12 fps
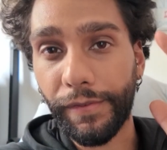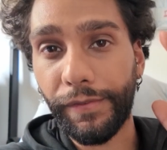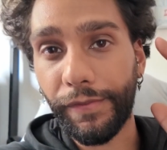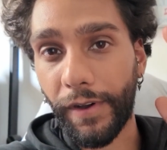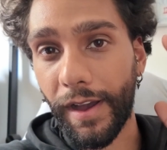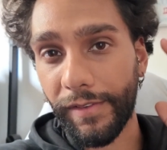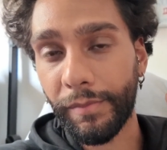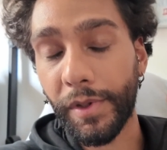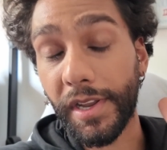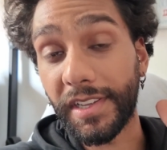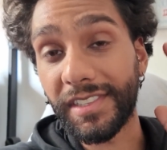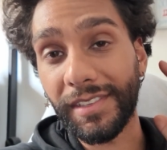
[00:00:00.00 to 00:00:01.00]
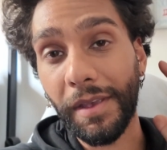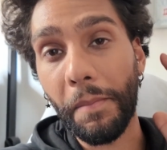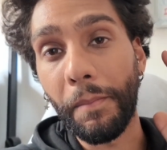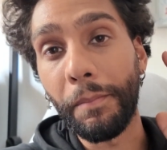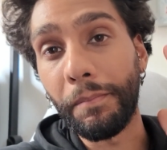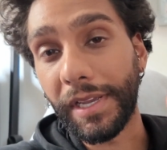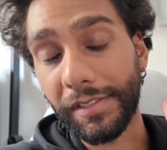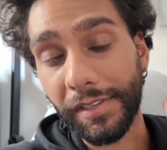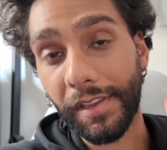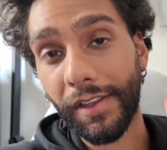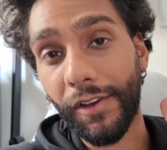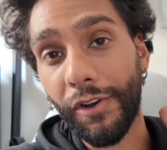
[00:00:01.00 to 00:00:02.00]
5 minutes
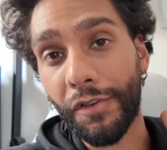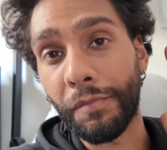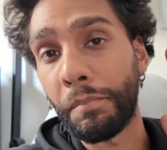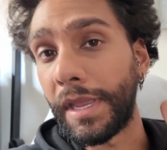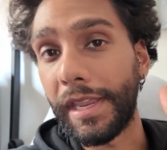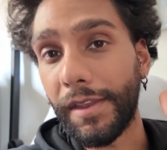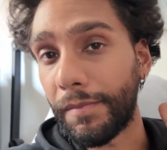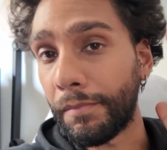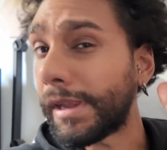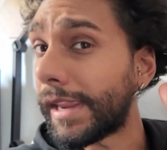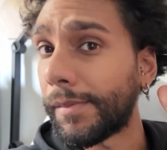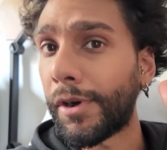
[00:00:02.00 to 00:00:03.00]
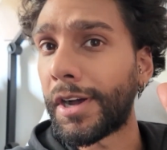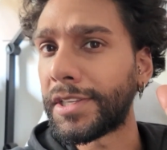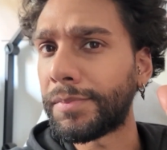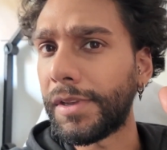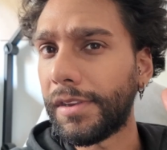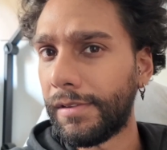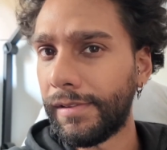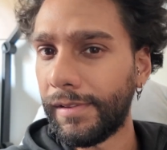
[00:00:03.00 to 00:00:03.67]
mixing on medium high speed.